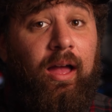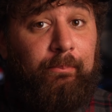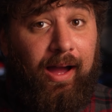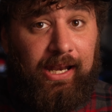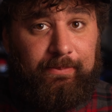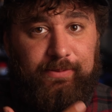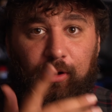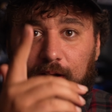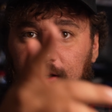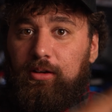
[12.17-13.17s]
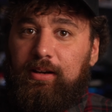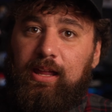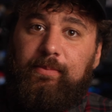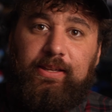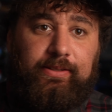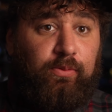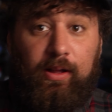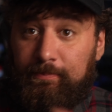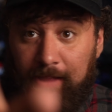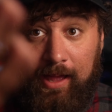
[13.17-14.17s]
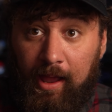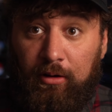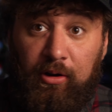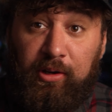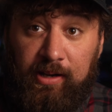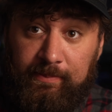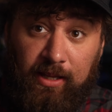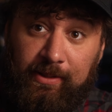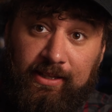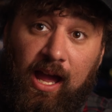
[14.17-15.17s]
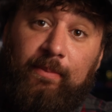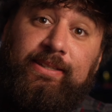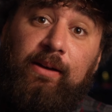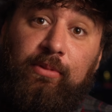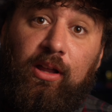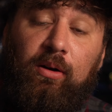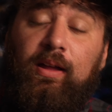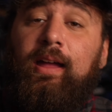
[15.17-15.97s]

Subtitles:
My name is Mark. Your name is, well, I don't know your name. Tell me in the comments down below.